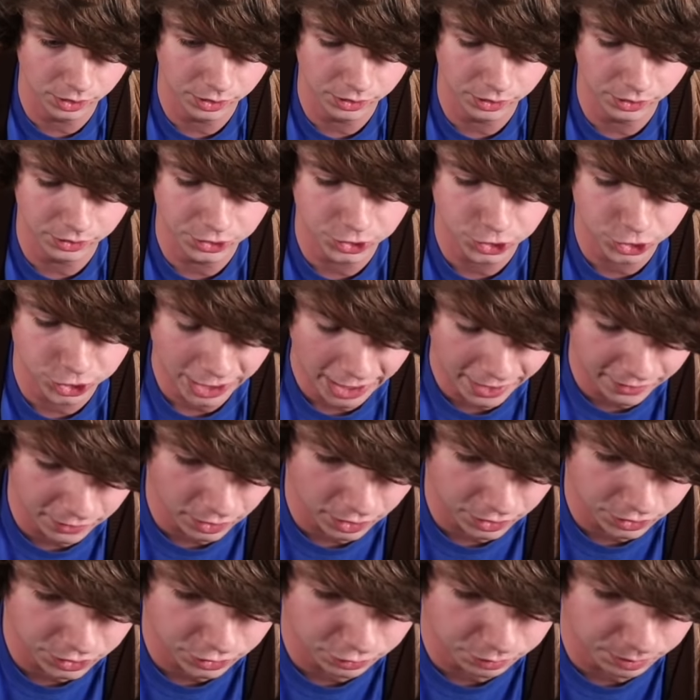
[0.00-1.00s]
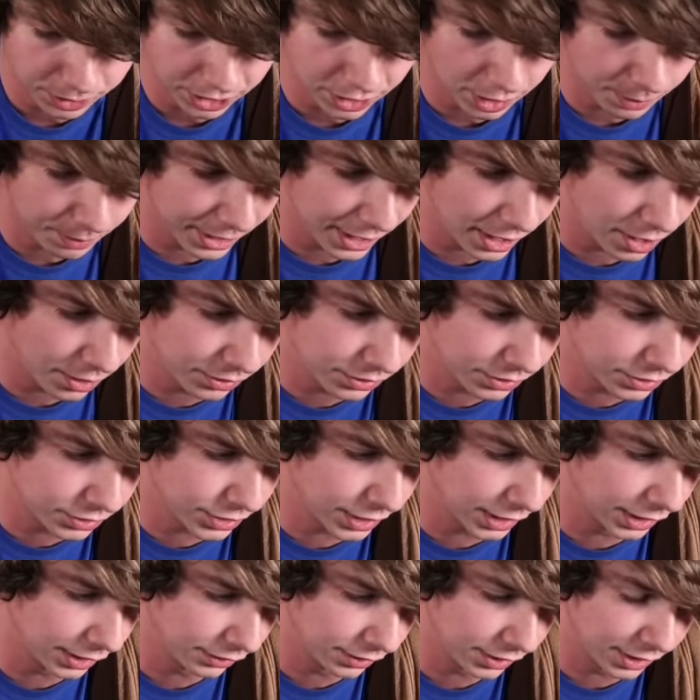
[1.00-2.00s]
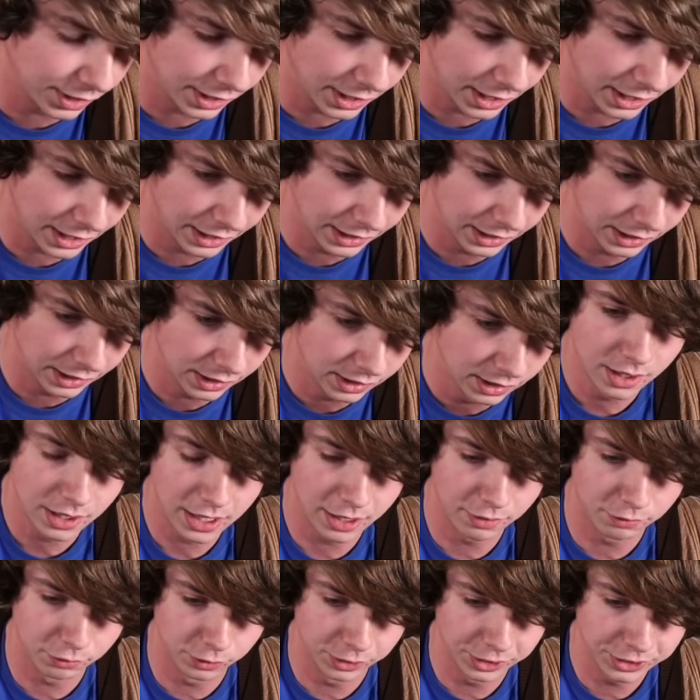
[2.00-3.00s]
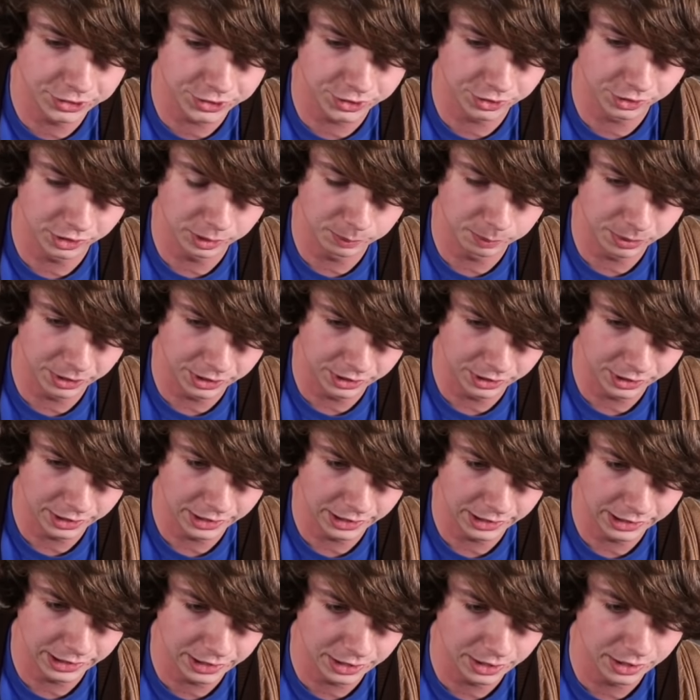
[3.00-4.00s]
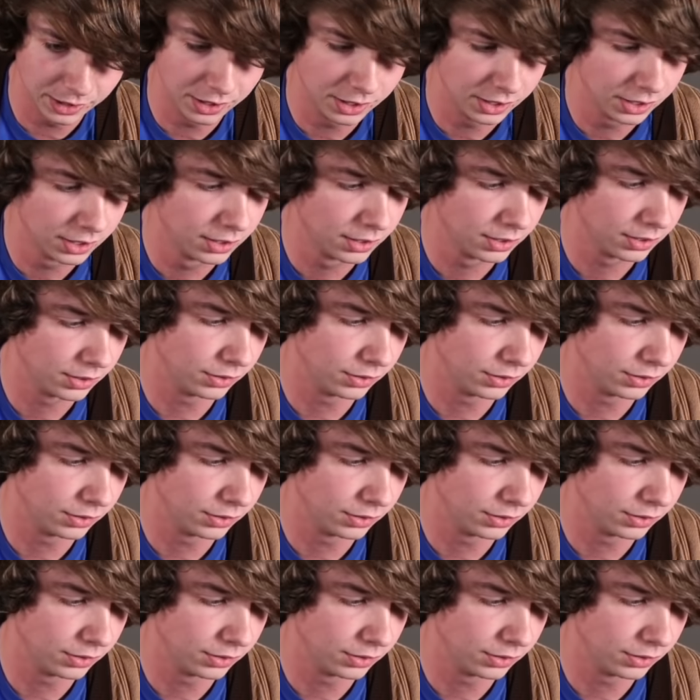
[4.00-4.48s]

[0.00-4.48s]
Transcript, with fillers: there's chat logs of me coming out saying that I have recently been in